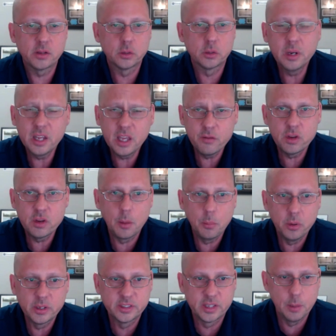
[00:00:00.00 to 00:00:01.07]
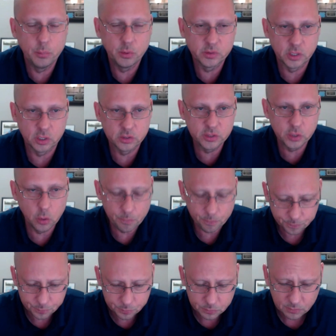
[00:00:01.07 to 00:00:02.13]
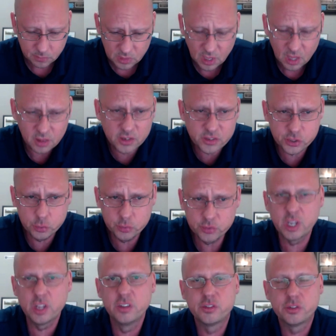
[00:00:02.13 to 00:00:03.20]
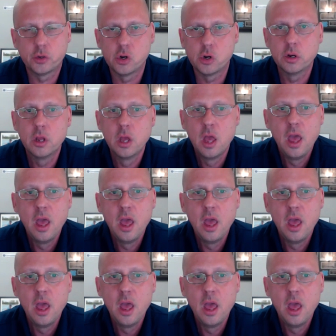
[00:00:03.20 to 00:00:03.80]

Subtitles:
So I'm going to give you a couple examples here. So let's use concern.